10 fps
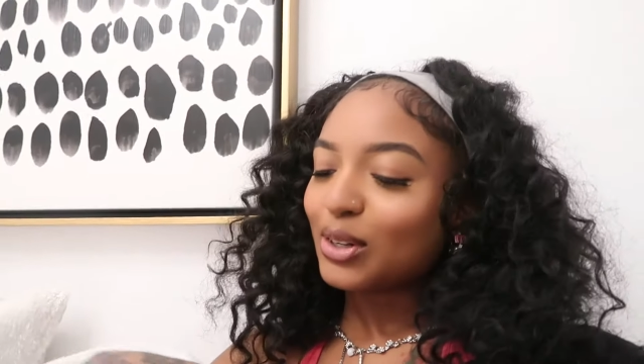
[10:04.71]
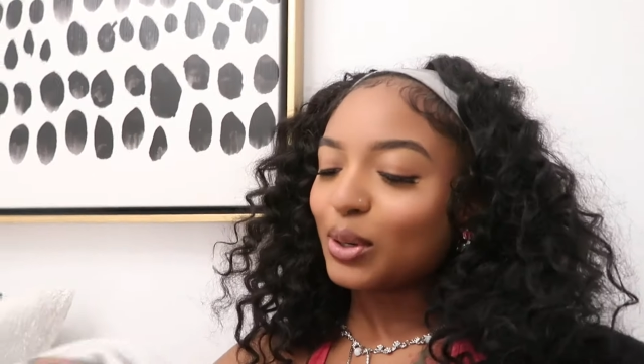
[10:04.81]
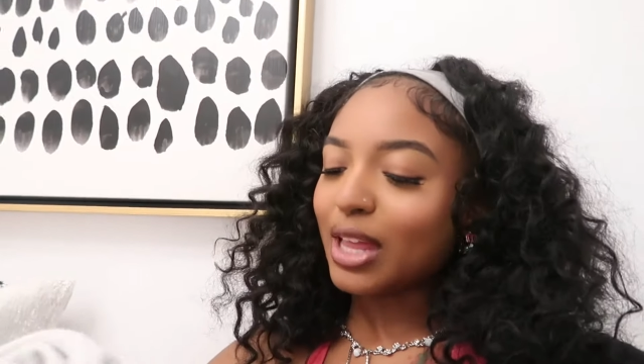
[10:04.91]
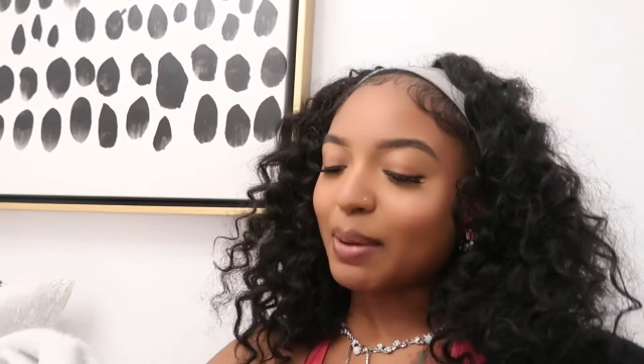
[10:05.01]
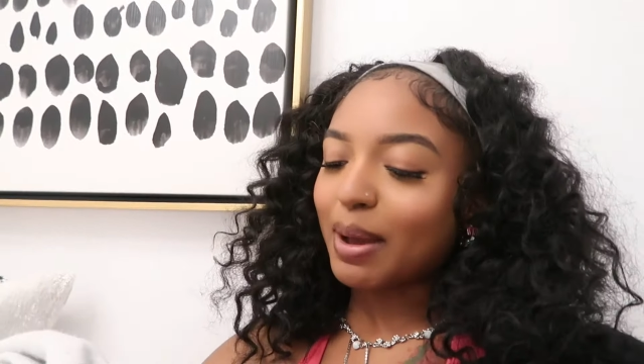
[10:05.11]

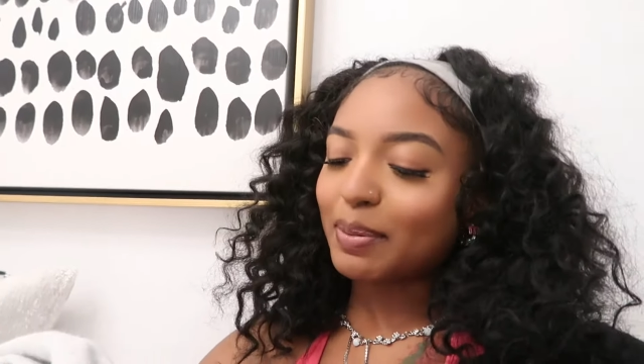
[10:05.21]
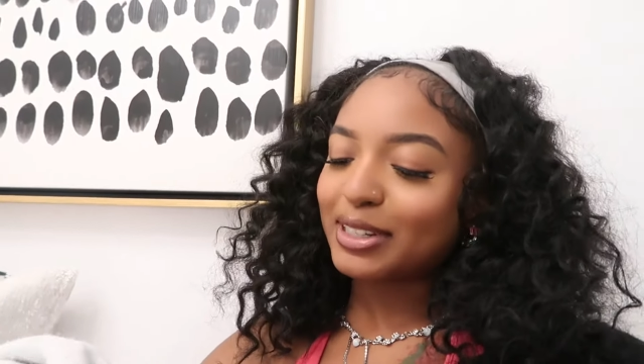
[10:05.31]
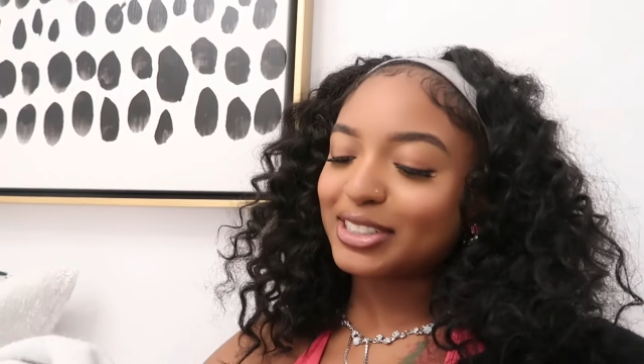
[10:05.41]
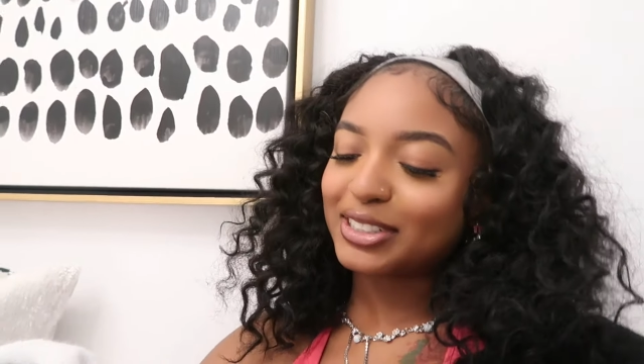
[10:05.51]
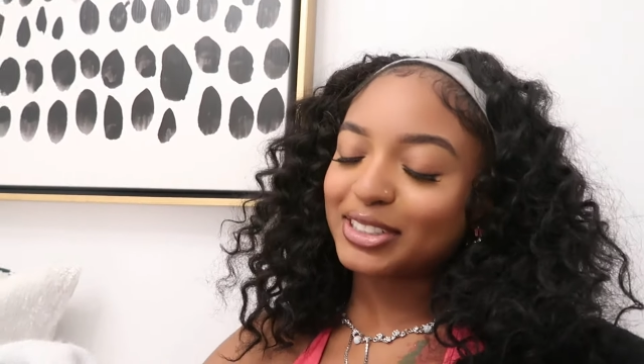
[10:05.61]
Who like my
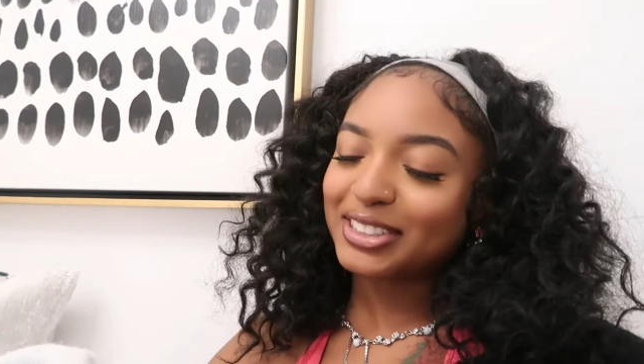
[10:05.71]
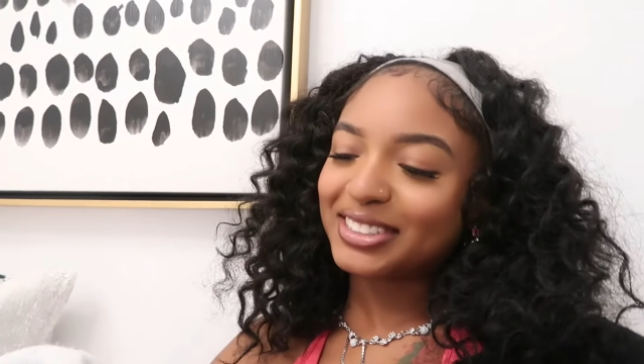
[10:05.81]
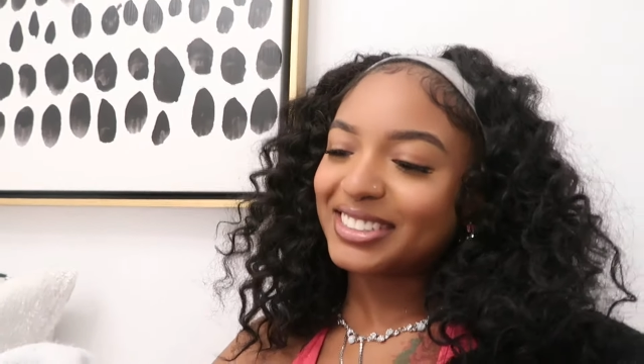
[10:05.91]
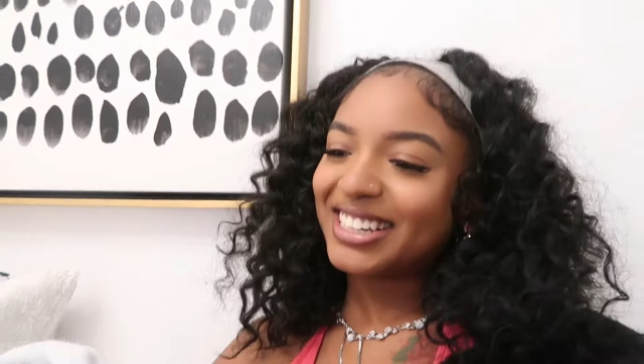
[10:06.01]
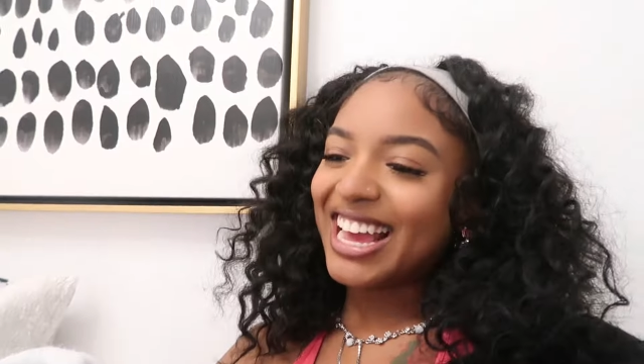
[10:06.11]
pictures?
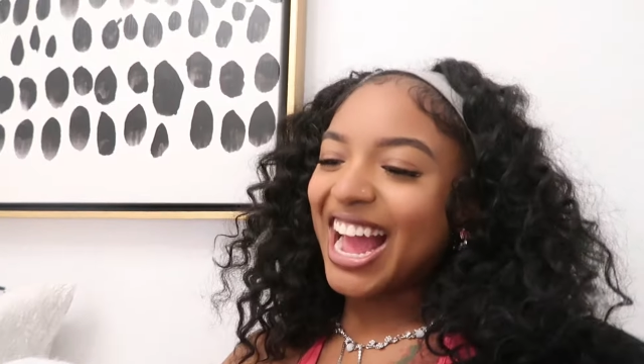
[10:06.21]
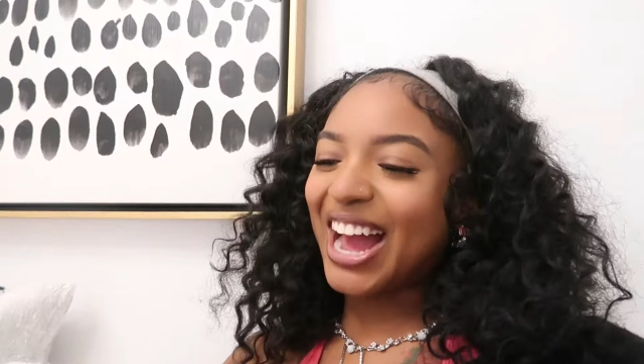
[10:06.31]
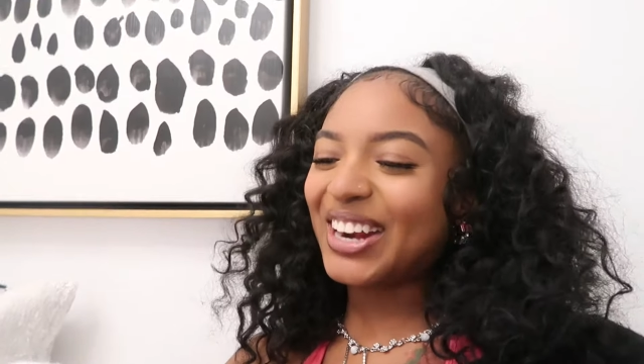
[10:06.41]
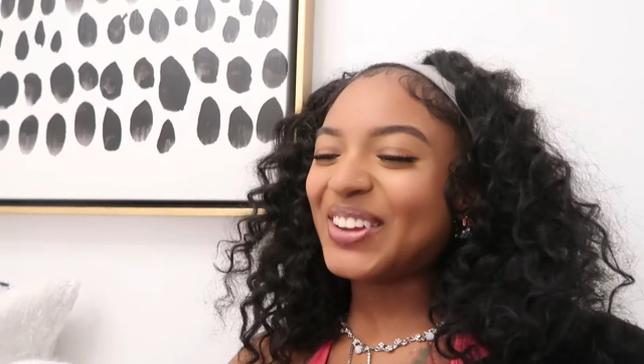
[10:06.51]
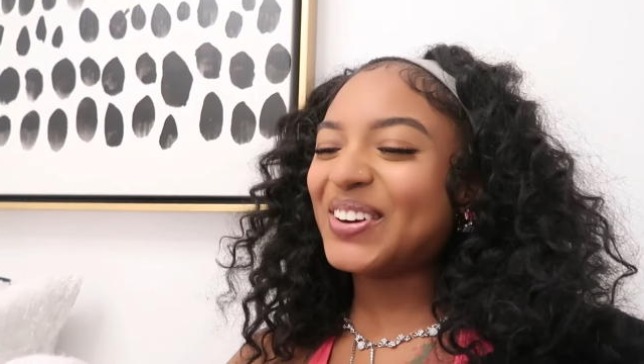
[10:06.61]
How
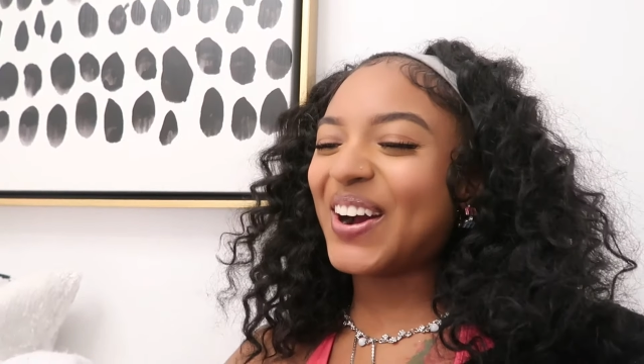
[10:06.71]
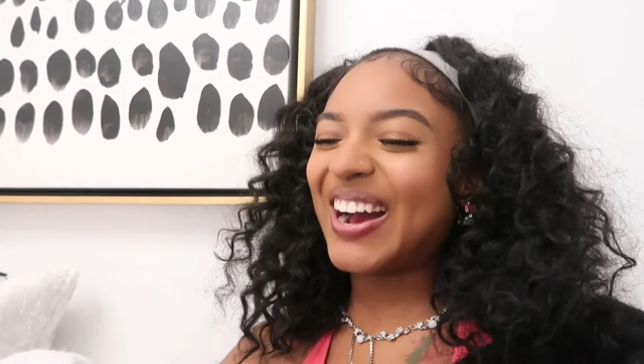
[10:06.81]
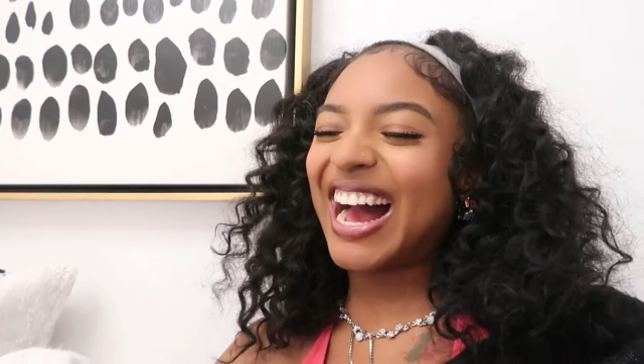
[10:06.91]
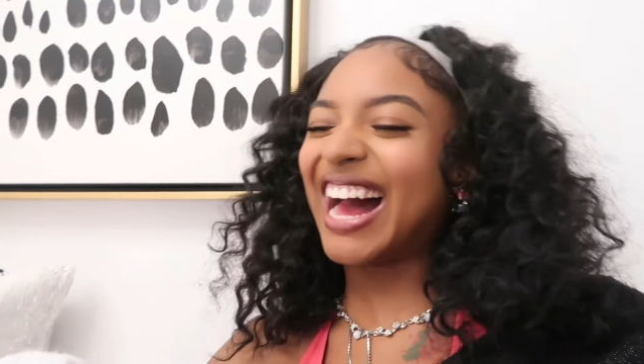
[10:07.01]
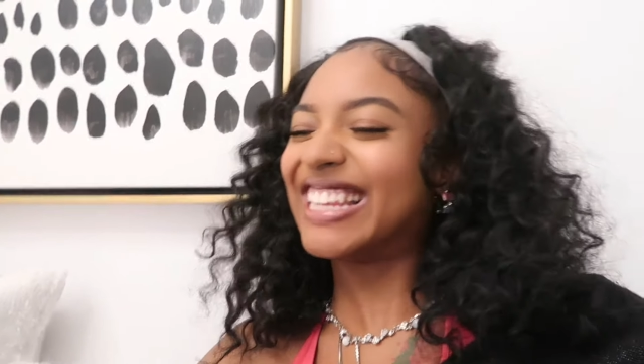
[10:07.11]

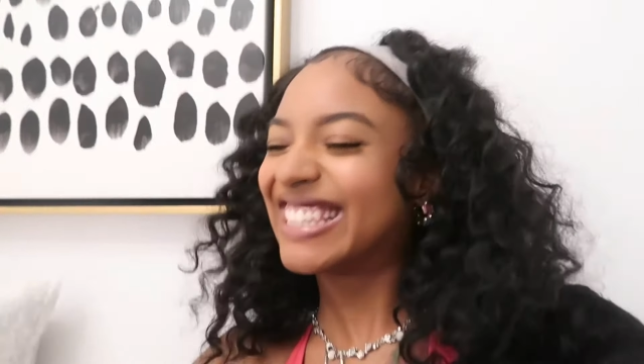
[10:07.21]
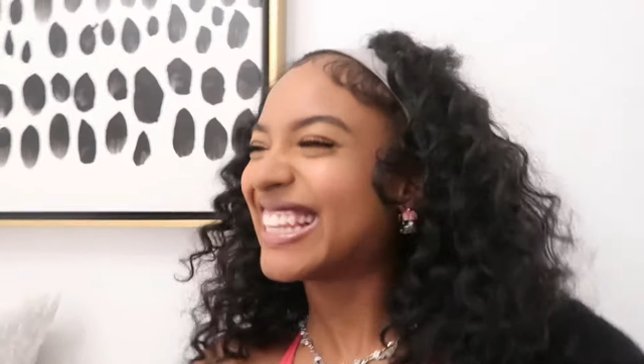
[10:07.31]
do